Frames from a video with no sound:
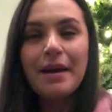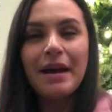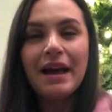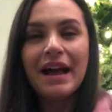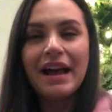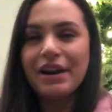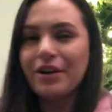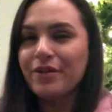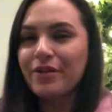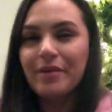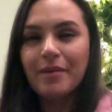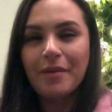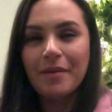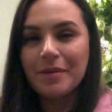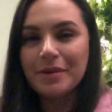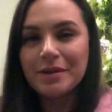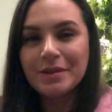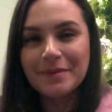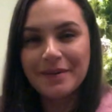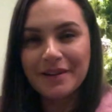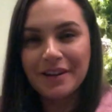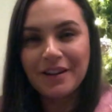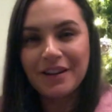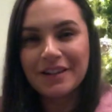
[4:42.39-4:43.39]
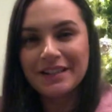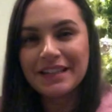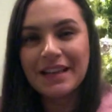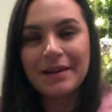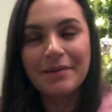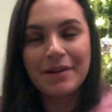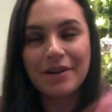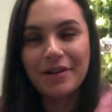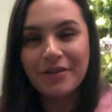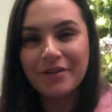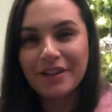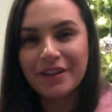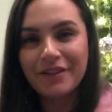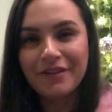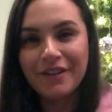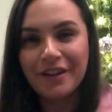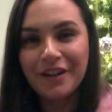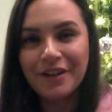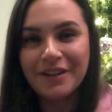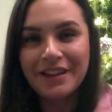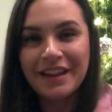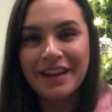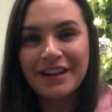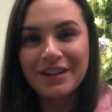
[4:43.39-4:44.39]
I don't remember, it's been a long time. I don't really
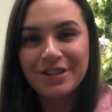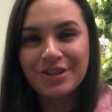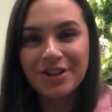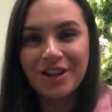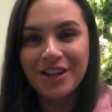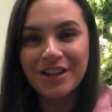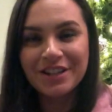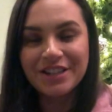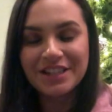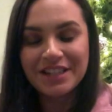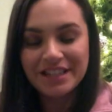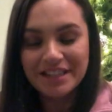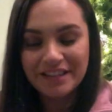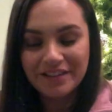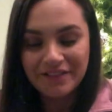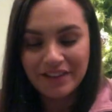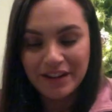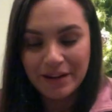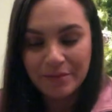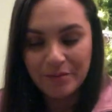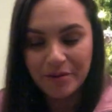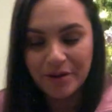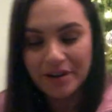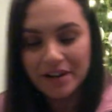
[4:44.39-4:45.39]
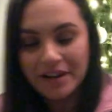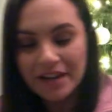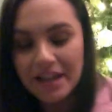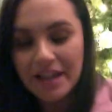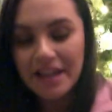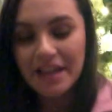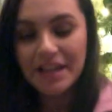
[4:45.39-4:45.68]
follow that astrology stuff anymore.